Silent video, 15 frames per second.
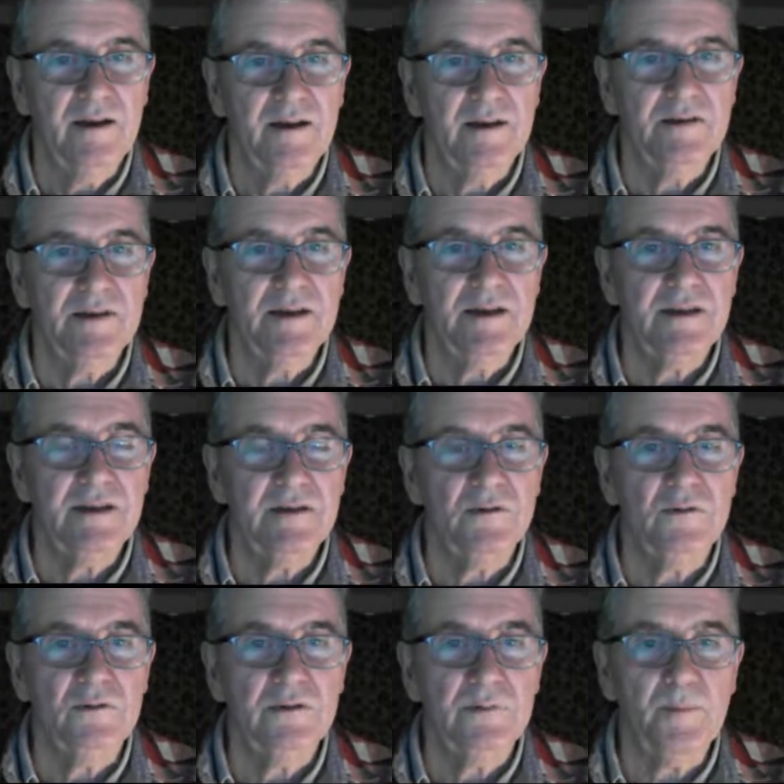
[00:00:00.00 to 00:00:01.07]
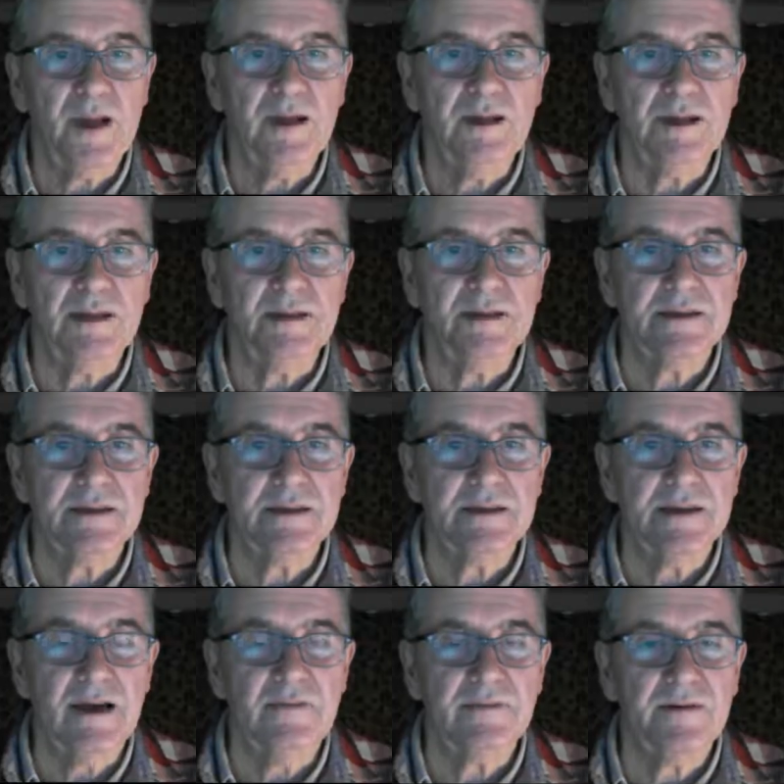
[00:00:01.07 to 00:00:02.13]
you see that all the planets
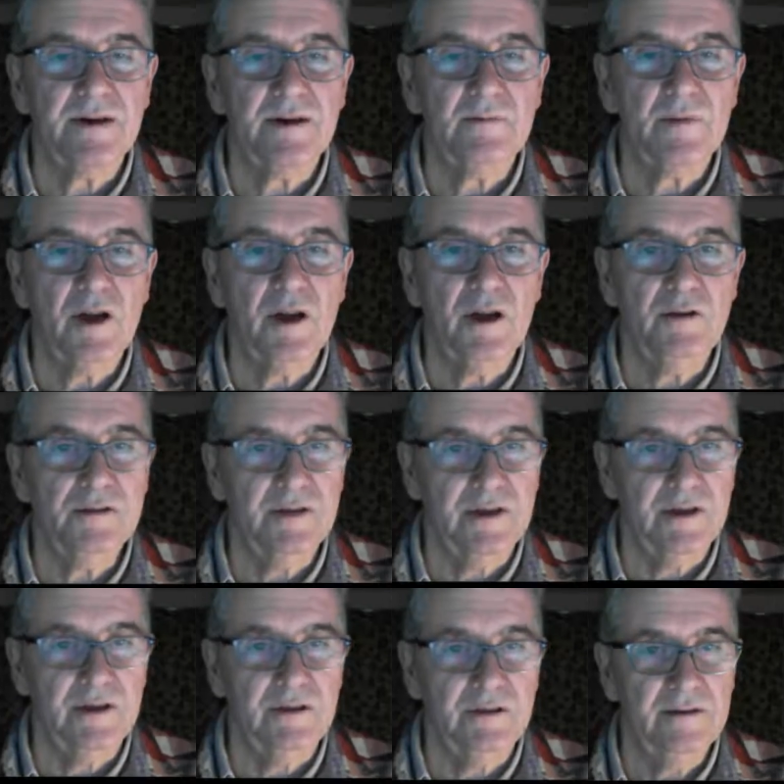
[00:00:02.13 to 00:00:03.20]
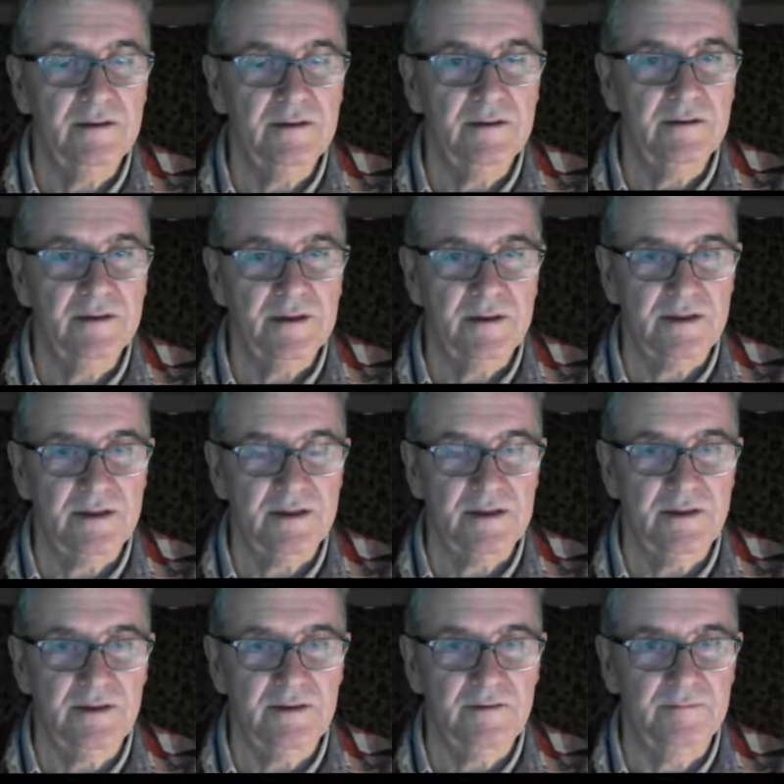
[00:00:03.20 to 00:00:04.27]
have come closer to the
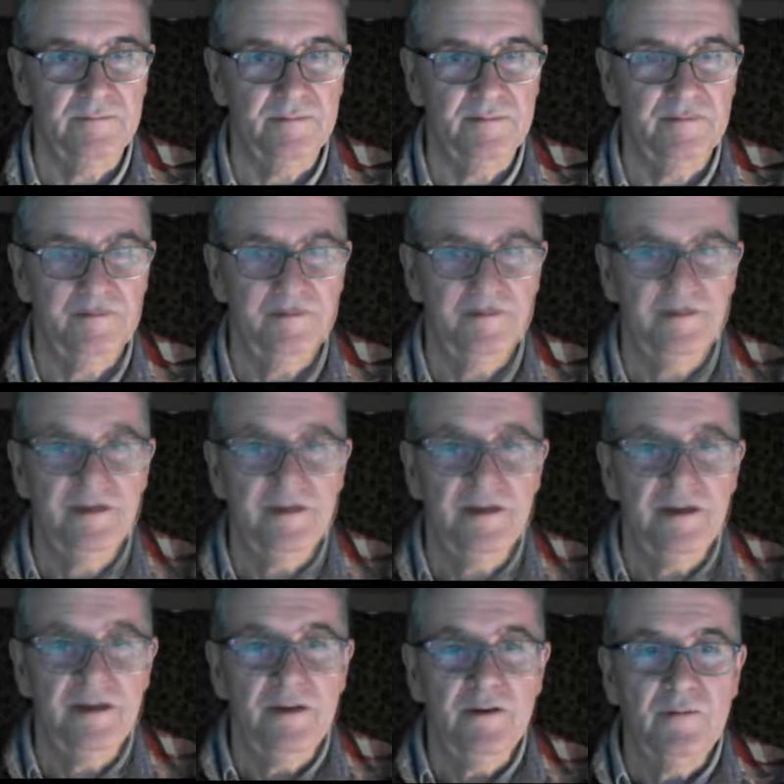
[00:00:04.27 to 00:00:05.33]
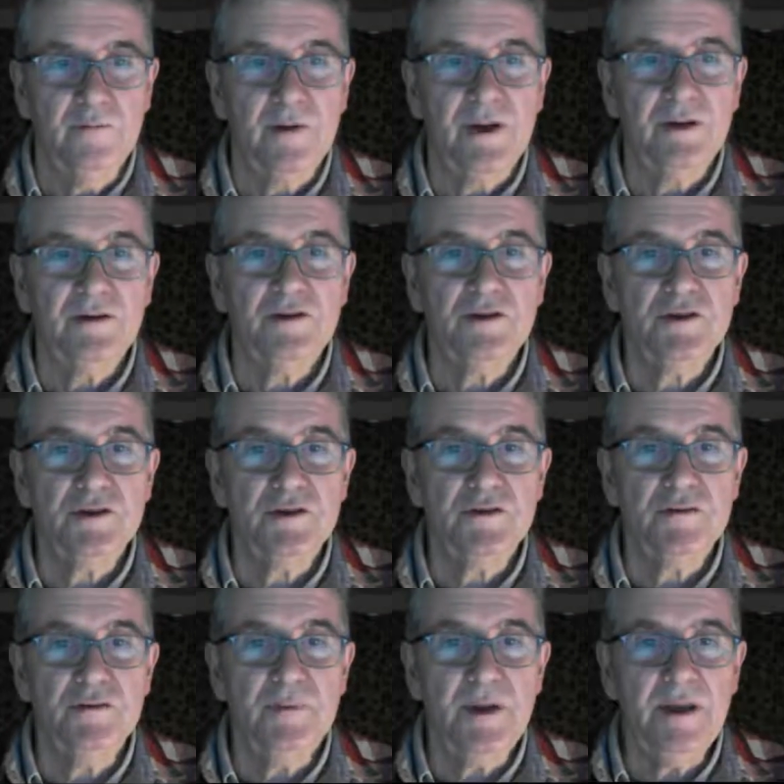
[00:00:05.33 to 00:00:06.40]
Sun. We can
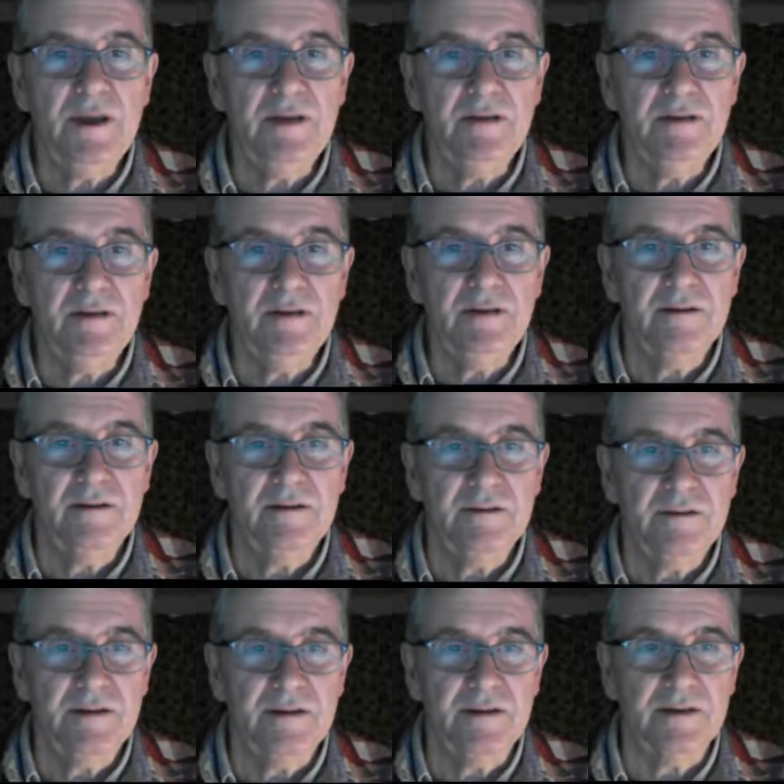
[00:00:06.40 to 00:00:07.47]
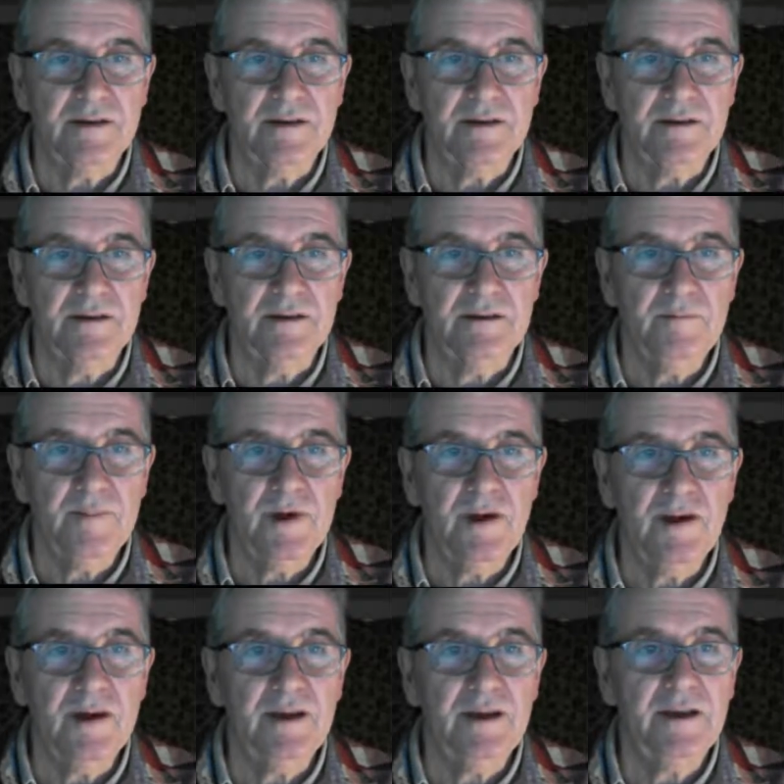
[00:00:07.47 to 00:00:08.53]
zoom in to the Sun
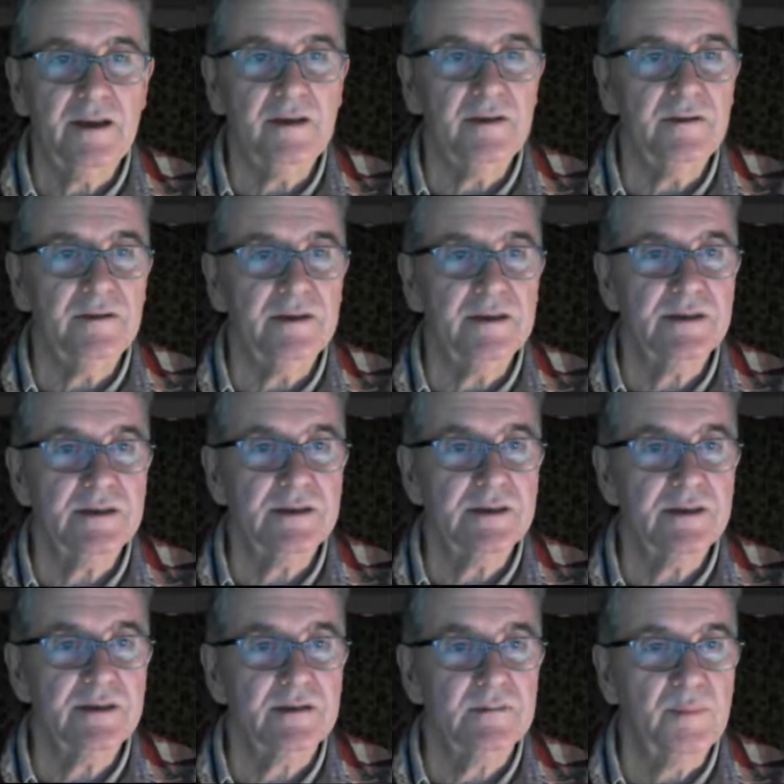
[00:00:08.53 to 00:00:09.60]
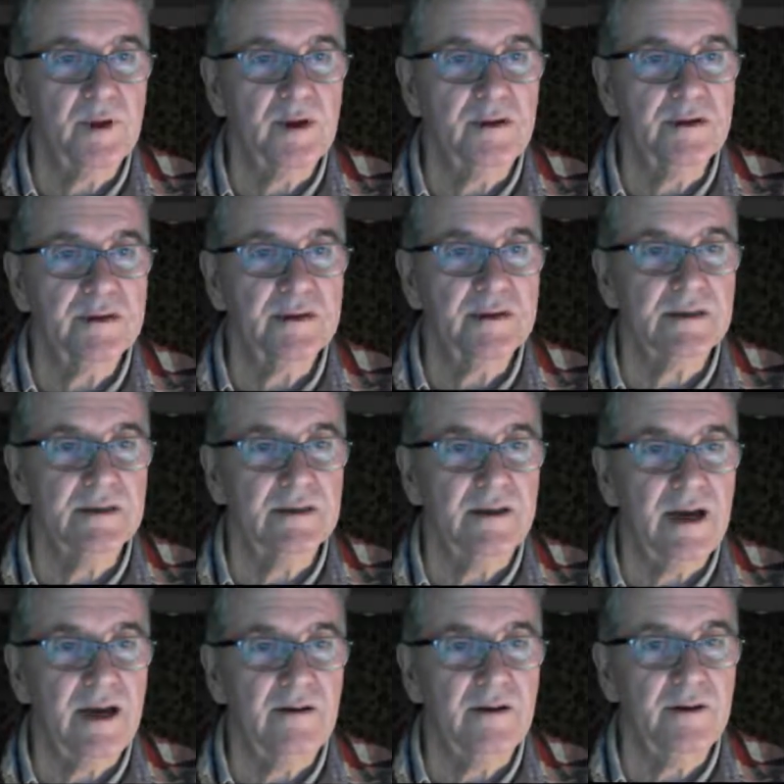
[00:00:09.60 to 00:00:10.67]
by clicking on this plus
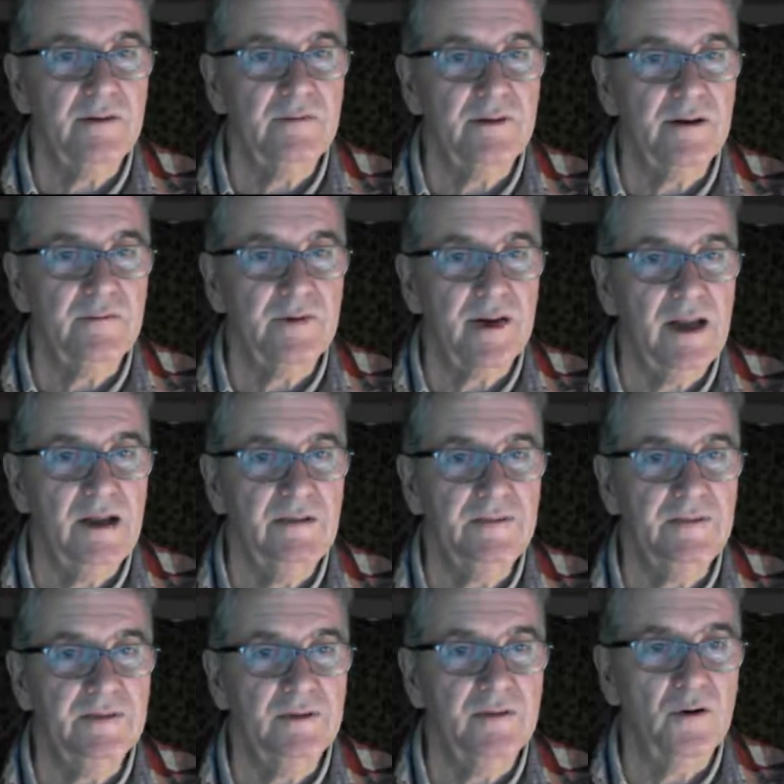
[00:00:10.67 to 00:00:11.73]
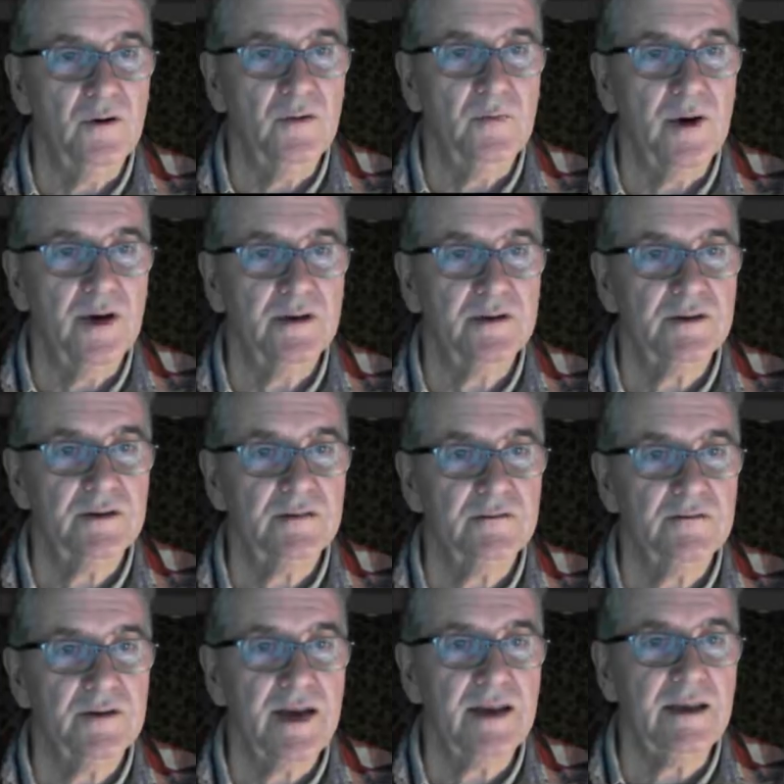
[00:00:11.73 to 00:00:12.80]
arrow on the left or by
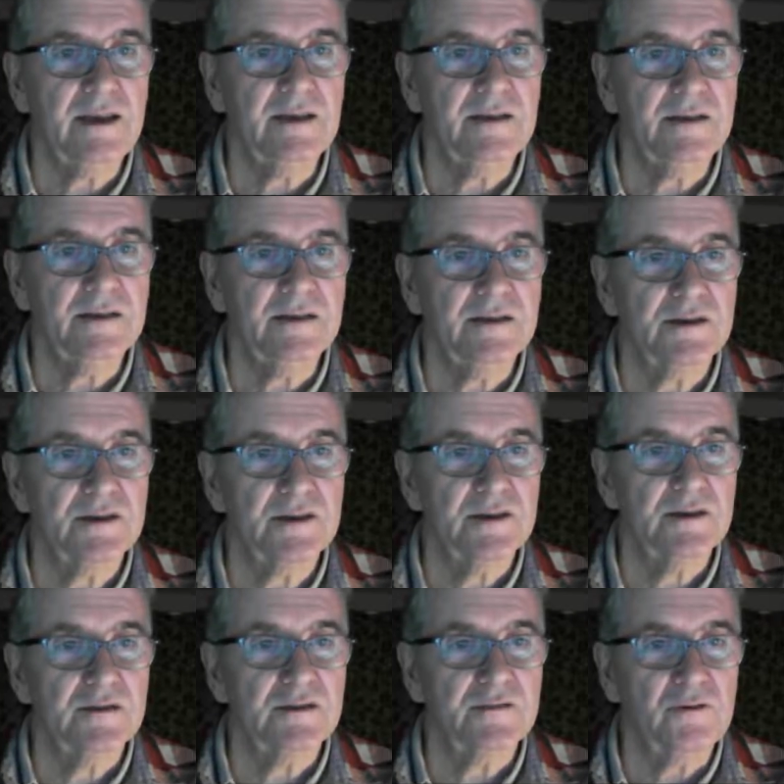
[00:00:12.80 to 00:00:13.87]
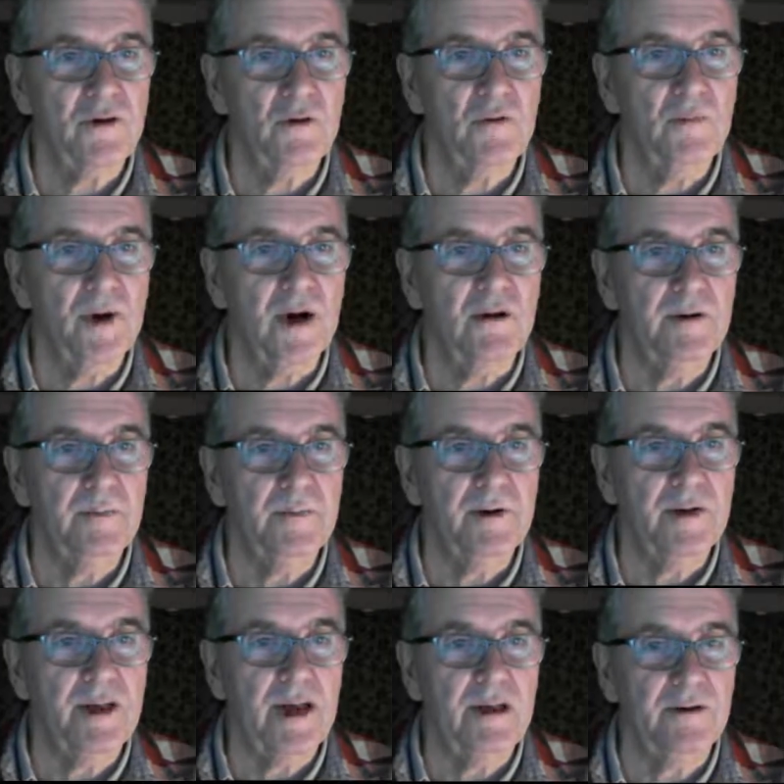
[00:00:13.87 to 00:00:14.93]
dragging this scroll bar up
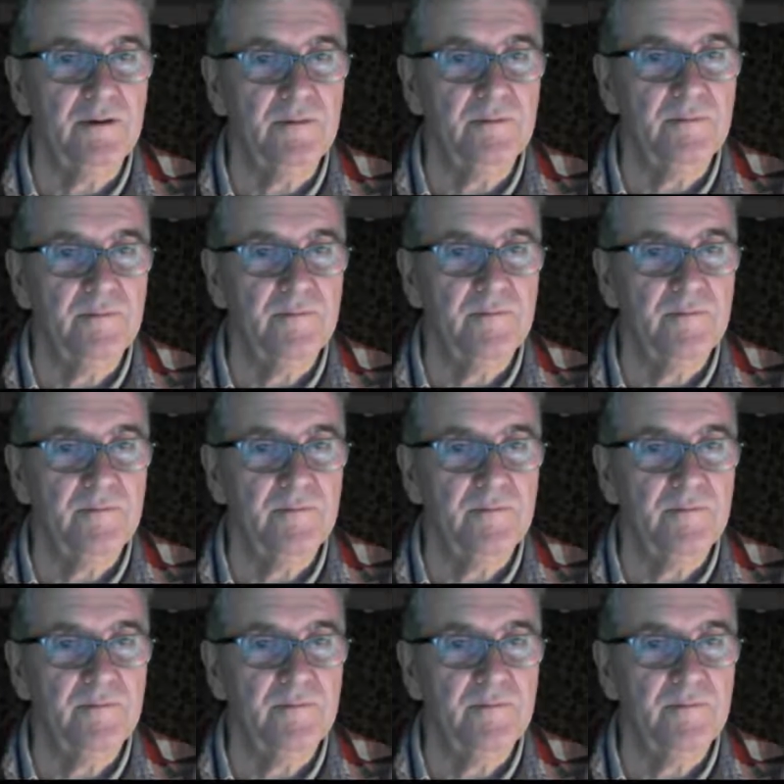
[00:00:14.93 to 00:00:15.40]
and down.